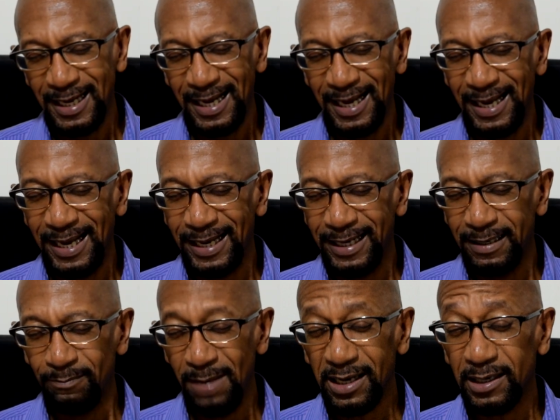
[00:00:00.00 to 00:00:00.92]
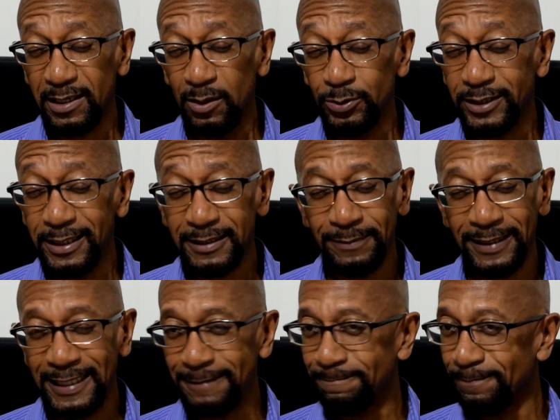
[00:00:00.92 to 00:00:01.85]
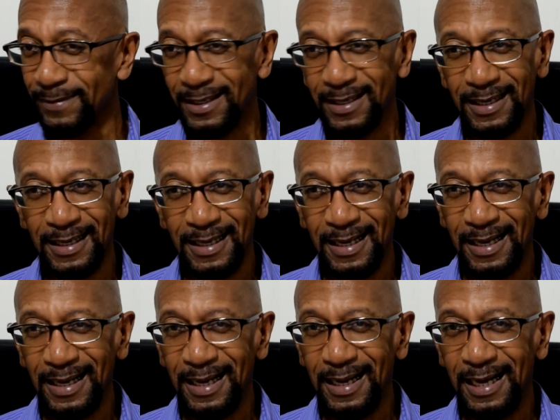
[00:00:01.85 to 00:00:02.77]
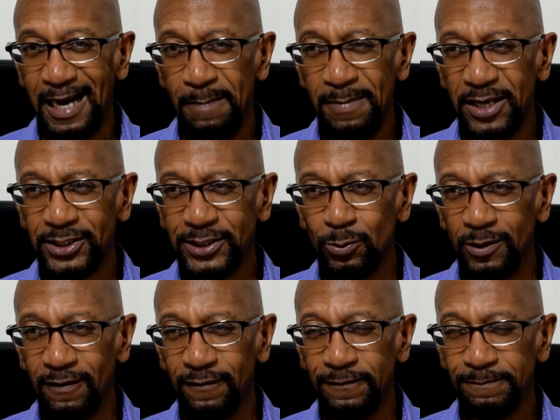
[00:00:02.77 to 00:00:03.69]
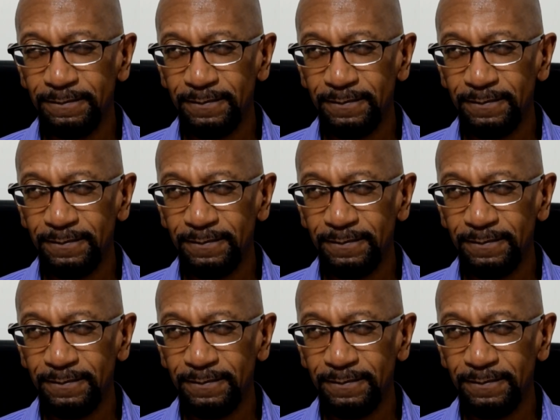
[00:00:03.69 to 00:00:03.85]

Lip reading: And my conclusion is, man, I'm not sure.